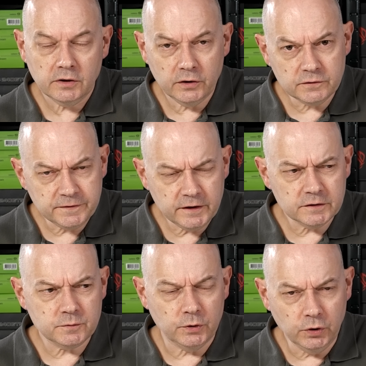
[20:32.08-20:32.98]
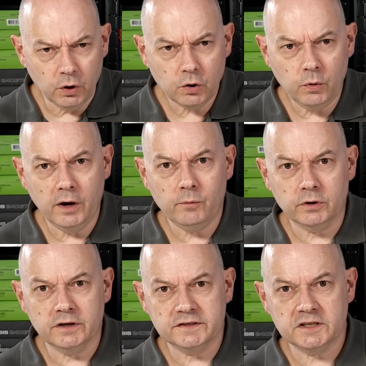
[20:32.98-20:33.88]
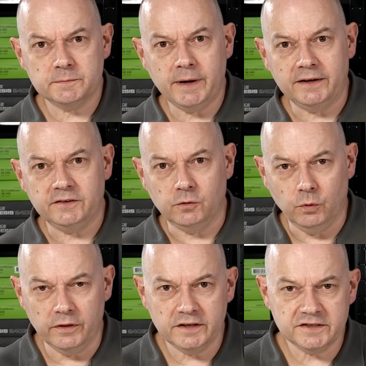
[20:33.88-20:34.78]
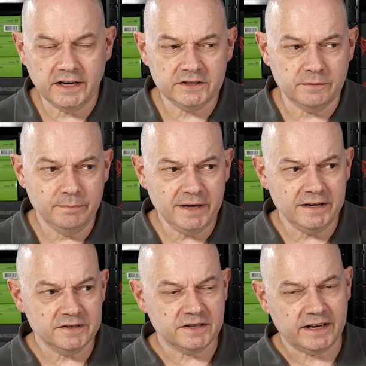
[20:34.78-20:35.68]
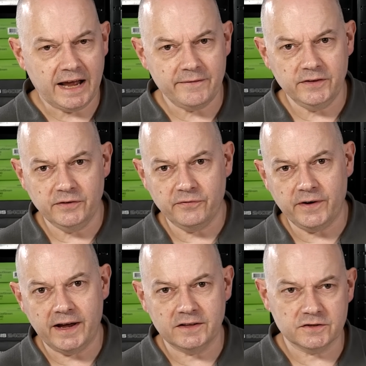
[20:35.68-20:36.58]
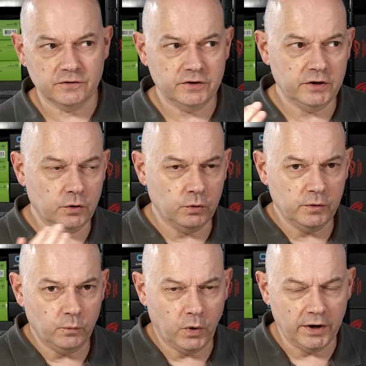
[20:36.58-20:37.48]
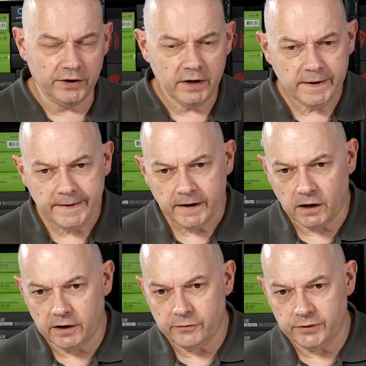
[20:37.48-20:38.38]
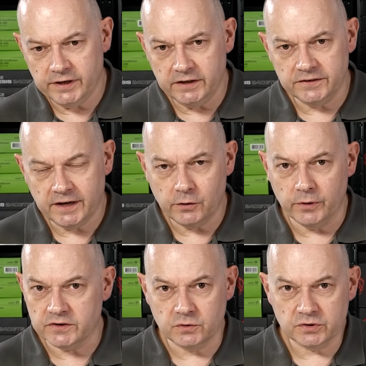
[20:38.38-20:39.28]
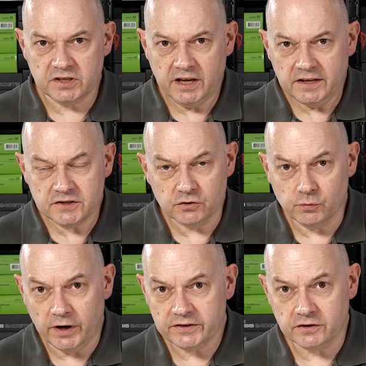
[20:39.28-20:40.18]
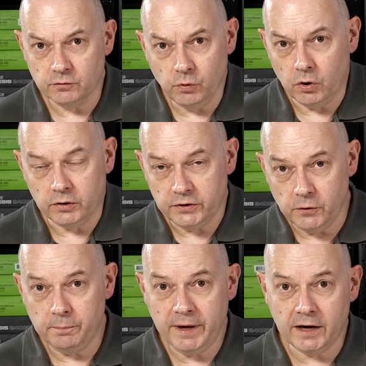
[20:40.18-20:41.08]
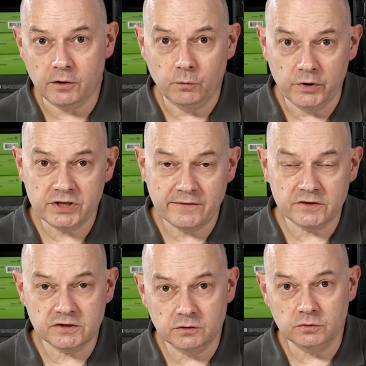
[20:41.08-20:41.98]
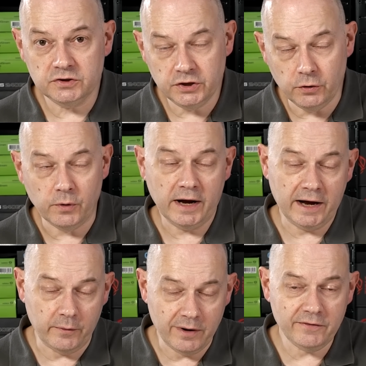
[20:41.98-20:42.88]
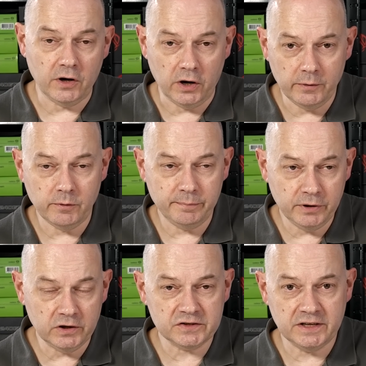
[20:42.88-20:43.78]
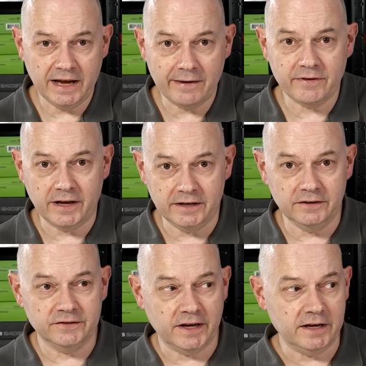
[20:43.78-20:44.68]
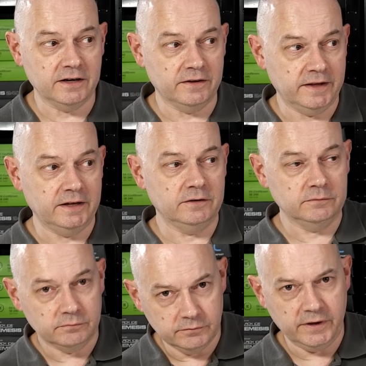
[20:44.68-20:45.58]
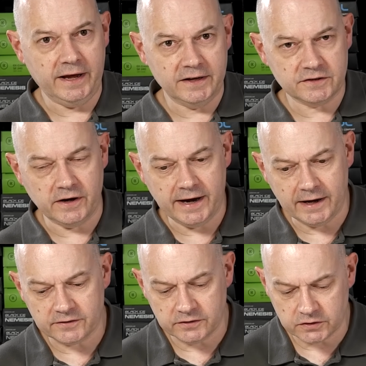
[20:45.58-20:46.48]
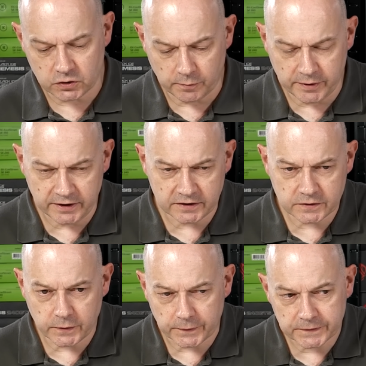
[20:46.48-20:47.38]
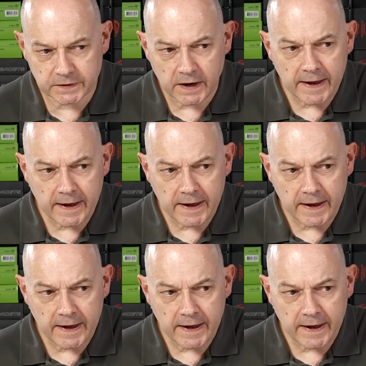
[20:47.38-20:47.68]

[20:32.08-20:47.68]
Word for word: Those figures were not quite what I was expecting. What they're saying to me is that having the fans on the all-in-one, either in intake or exhaust, there isn't a right and a wrong. You pick whichever suits you. However, I would personally have that in intake and then the air's going out of the top in exhaust.